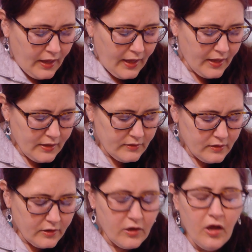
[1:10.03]
It
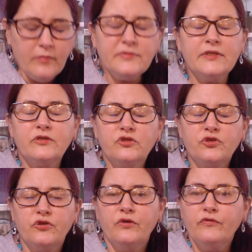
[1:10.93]
comes in
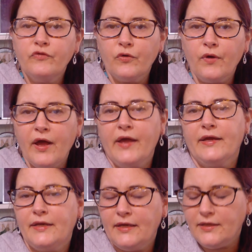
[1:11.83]
two
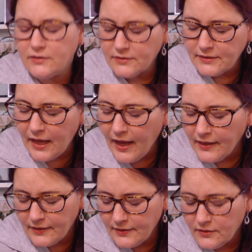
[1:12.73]
varieties.
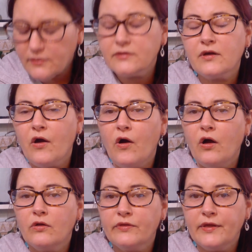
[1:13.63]
That is
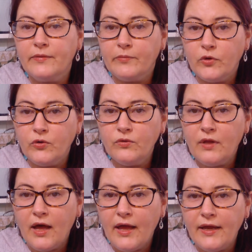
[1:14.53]
called the
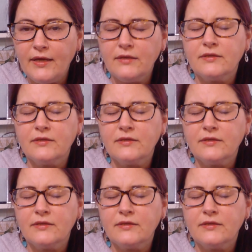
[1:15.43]
Moonlight,